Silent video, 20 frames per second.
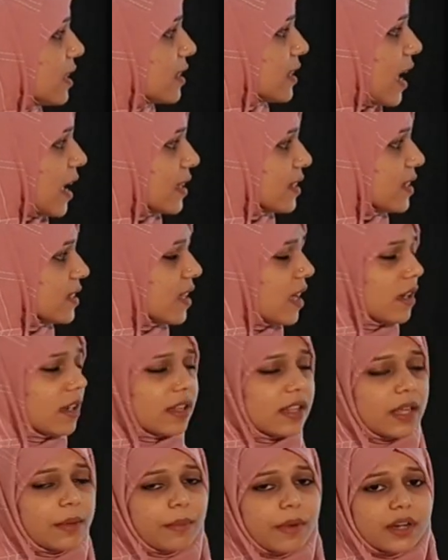gases are
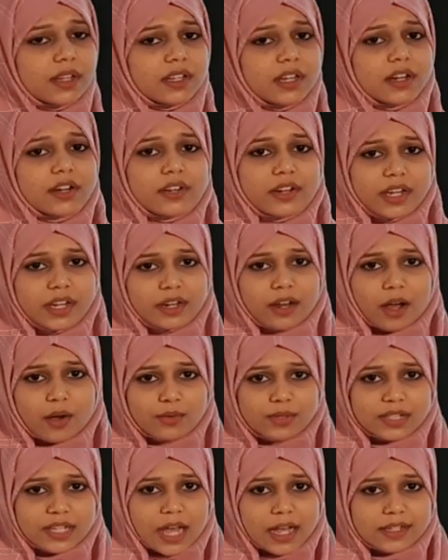nothing but the
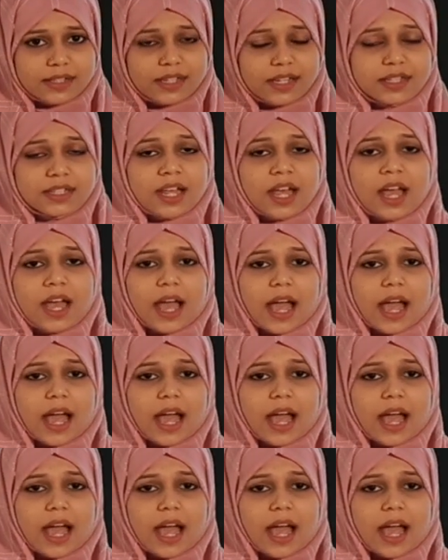greenhouse gases,